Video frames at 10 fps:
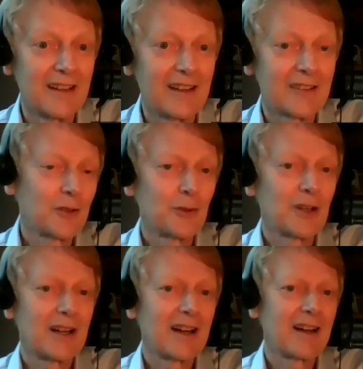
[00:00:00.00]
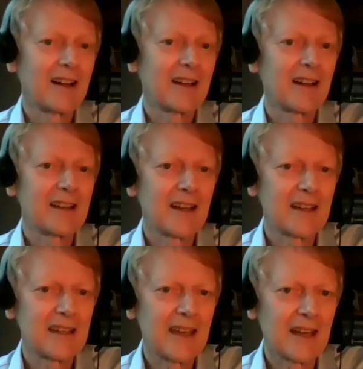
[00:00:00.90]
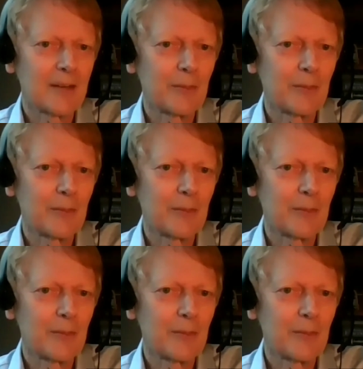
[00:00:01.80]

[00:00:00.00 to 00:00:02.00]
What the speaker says: So I get it,